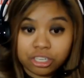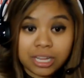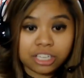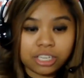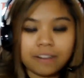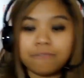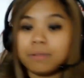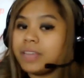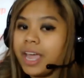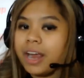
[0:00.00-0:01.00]
And from
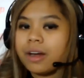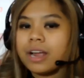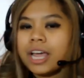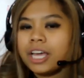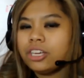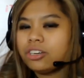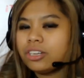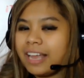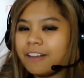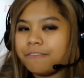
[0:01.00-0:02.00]
there, you could get a
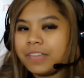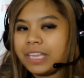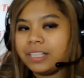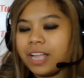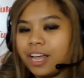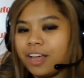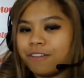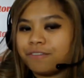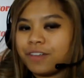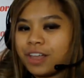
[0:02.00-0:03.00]
feel of
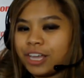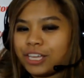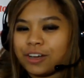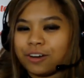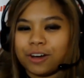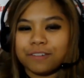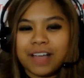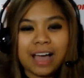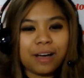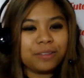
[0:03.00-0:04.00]
how
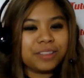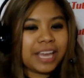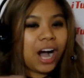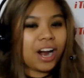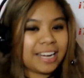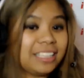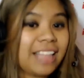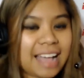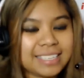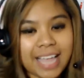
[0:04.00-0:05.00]
they are in class.